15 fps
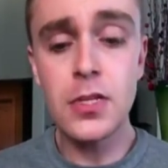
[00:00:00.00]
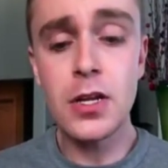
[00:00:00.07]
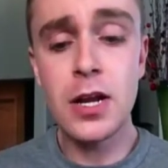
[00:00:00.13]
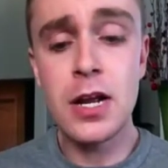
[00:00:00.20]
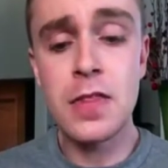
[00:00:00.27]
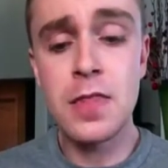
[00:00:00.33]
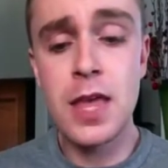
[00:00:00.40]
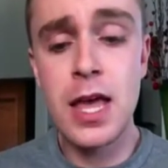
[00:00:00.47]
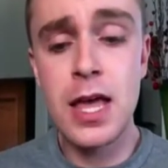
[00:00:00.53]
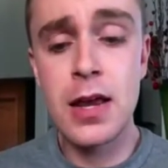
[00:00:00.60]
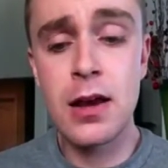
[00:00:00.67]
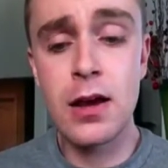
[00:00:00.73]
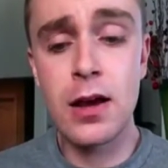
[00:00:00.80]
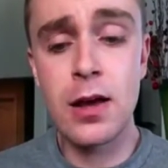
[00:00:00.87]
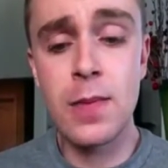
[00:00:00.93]
And then
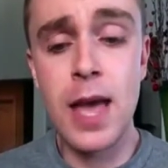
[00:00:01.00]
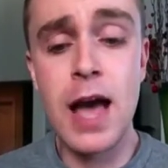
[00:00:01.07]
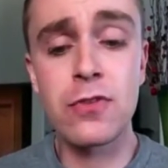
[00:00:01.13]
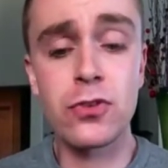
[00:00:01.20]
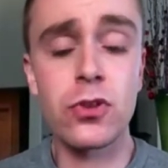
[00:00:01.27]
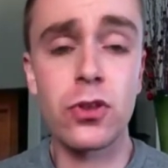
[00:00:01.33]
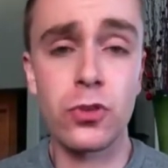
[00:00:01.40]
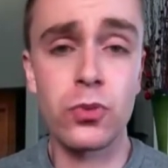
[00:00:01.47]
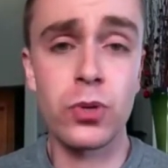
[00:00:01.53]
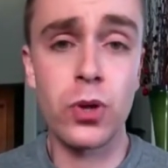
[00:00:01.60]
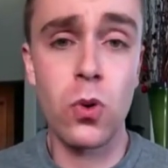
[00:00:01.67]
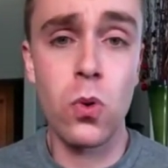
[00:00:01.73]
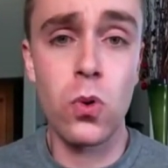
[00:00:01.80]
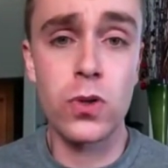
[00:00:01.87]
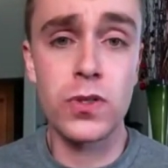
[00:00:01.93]
after the 3
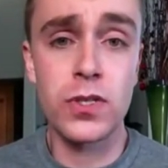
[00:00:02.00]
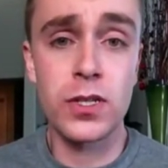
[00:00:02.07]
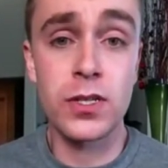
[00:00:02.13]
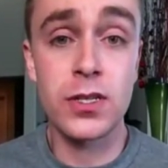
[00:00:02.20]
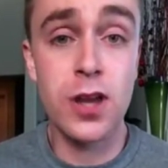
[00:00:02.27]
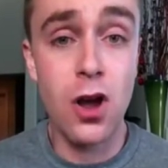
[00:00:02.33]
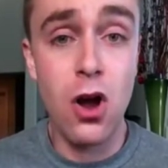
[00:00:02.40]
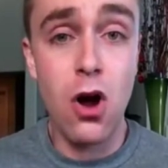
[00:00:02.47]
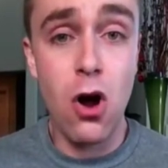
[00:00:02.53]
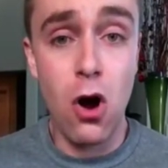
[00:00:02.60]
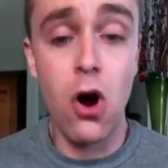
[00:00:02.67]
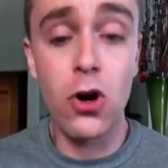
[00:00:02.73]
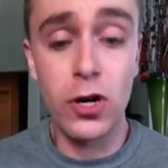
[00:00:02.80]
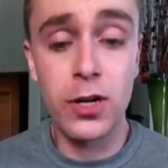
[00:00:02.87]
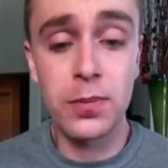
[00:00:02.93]
courses
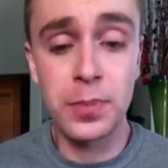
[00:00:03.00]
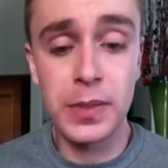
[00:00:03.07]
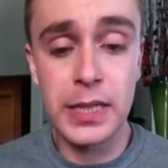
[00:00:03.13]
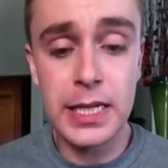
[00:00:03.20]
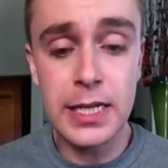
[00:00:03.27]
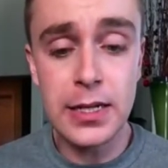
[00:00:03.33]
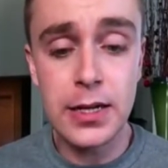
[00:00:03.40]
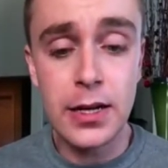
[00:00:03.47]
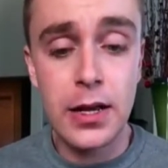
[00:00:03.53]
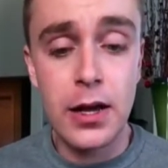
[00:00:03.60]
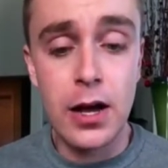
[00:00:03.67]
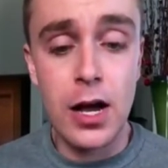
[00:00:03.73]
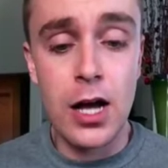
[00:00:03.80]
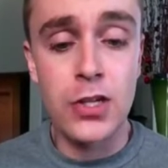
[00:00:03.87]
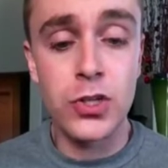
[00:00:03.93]
are complete,
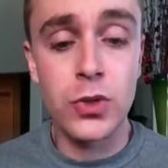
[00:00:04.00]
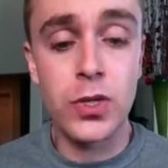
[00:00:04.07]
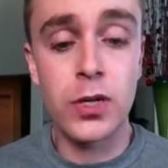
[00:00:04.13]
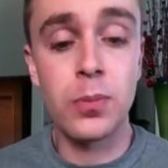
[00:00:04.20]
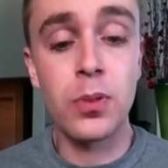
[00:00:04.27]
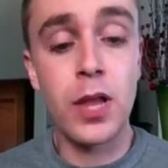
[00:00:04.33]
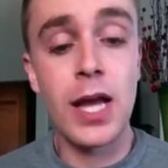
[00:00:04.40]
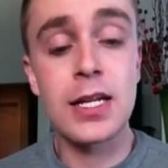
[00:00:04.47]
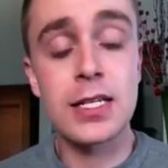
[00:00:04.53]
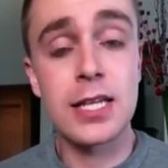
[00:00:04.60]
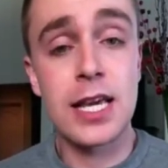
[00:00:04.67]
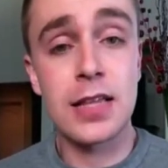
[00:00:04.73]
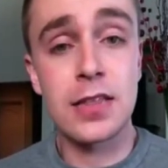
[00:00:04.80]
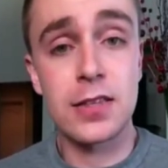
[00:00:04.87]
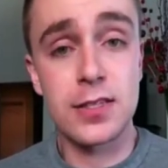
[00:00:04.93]
you can apply to
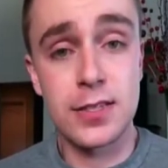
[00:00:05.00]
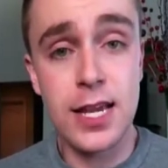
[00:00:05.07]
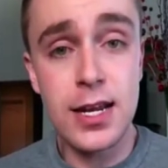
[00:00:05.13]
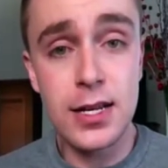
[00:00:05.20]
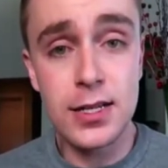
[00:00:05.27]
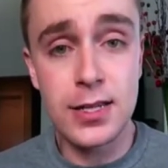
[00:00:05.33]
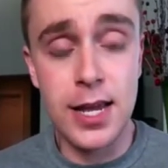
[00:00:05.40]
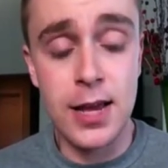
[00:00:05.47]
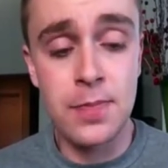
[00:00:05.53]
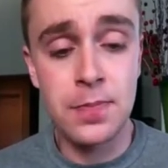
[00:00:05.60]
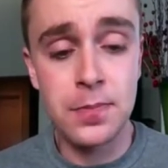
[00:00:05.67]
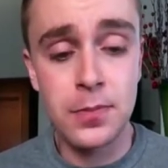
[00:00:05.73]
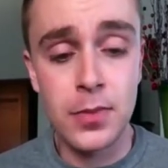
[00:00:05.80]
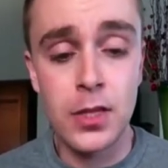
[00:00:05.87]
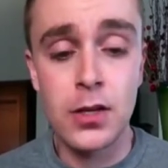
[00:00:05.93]
take the state exam.
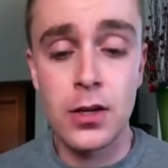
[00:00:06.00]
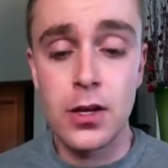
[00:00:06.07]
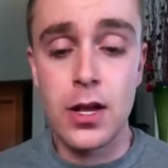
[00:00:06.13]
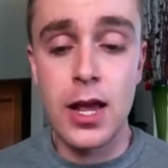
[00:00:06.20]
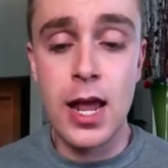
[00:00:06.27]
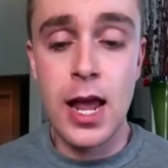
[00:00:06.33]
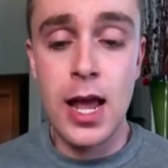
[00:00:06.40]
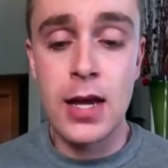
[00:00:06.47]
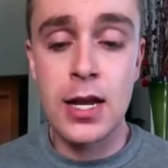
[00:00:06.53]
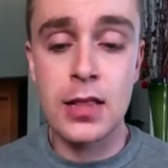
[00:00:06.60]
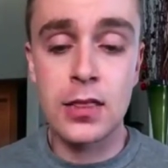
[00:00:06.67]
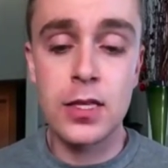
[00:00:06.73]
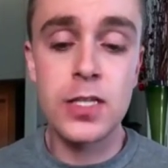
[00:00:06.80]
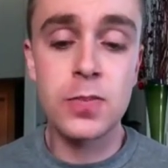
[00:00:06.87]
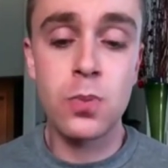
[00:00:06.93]
And
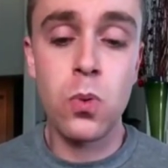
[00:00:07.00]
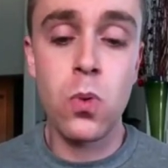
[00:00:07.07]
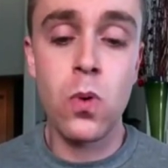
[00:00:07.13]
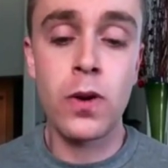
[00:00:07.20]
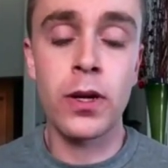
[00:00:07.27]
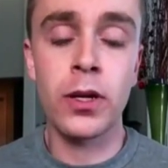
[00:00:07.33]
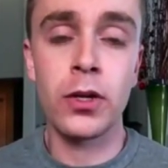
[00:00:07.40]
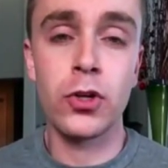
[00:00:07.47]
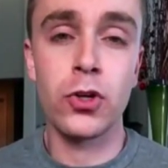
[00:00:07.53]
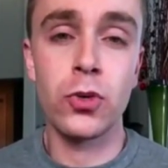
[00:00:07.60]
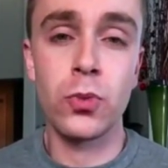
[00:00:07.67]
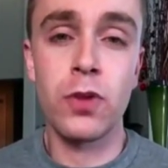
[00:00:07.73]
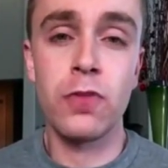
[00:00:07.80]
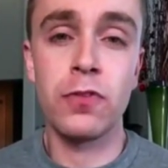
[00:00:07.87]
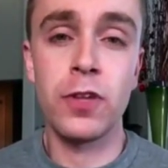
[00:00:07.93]
at this point, you're
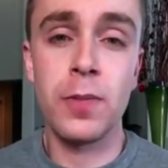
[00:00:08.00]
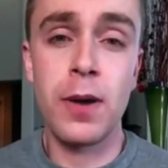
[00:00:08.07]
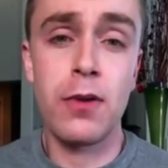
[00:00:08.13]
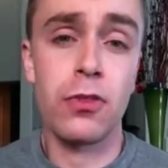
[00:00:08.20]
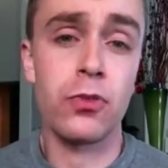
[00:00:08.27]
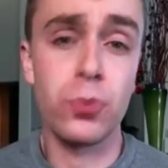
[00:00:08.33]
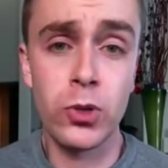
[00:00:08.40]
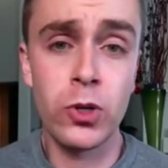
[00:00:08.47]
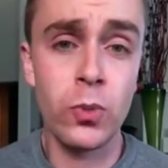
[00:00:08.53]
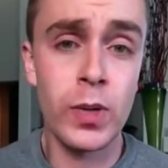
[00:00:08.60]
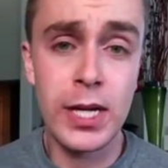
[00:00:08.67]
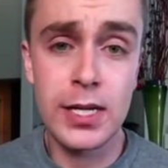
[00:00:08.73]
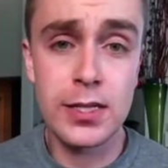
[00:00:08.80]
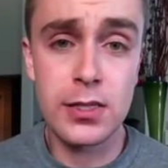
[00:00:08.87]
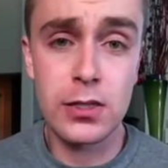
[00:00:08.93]
roughly about
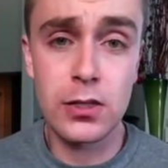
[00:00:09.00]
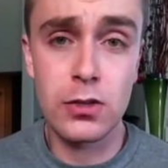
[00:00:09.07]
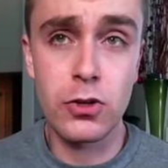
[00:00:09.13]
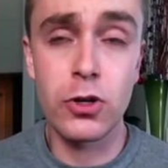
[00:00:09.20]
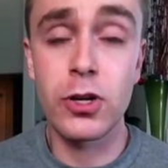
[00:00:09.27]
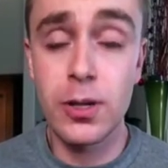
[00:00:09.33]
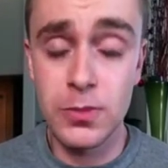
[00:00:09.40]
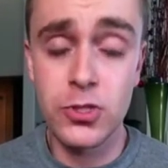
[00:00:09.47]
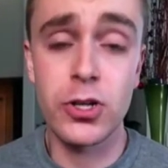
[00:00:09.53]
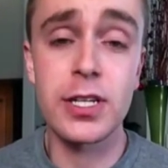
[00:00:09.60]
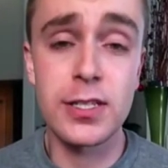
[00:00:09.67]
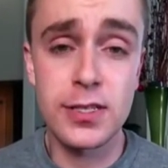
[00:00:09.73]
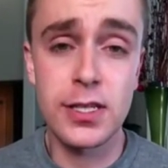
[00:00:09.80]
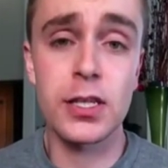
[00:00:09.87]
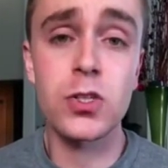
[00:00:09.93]

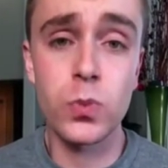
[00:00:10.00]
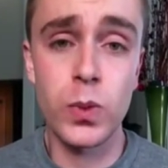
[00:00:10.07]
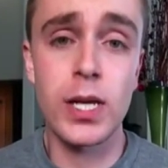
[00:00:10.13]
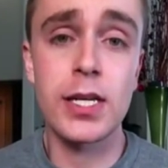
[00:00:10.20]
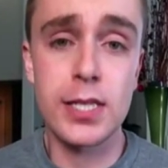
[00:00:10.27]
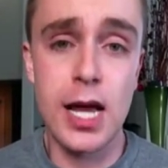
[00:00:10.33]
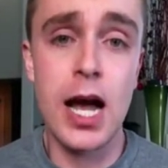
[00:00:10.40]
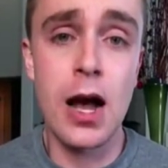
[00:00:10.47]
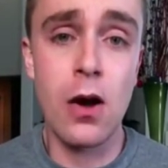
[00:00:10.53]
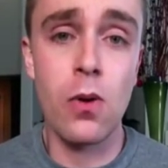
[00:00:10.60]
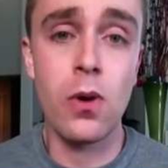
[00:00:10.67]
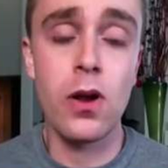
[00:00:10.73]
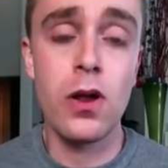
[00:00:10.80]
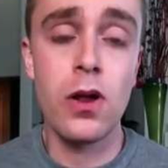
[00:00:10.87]
6 weeks out